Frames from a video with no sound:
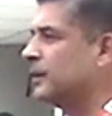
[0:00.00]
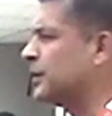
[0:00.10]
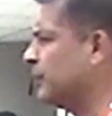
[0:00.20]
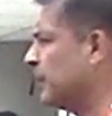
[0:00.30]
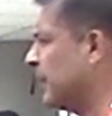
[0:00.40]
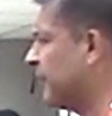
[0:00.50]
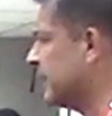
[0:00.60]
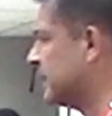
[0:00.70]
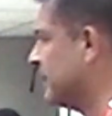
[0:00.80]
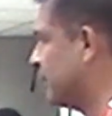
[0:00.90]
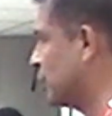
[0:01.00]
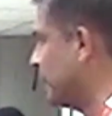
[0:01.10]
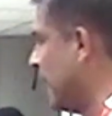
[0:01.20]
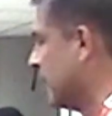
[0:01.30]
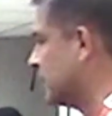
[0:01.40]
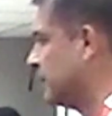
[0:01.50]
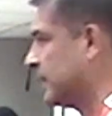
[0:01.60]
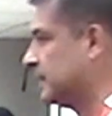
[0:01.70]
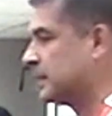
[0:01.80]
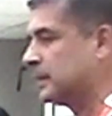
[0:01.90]
We may face some pushback, some
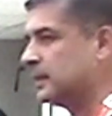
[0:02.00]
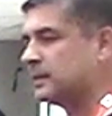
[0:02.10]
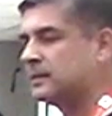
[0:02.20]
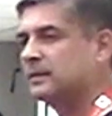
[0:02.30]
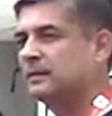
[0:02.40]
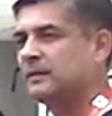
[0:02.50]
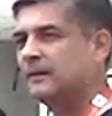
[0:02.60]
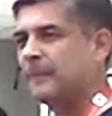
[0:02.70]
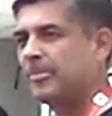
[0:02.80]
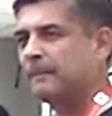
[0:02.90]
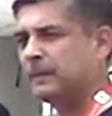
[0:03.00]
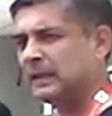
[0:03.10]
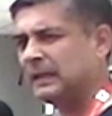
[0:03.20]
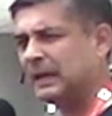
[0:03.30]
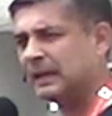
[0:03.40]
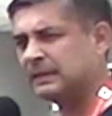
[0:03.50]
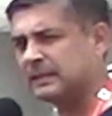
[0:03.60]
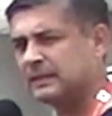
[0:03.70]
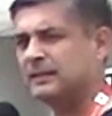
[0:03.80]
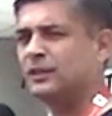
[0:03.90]
resistance, but a little
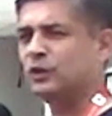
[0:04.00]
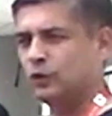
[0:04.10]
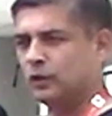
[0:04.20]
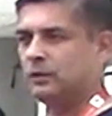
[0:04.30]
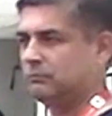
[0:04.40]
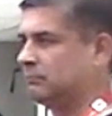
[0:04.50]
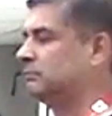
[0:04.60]
resistance is good.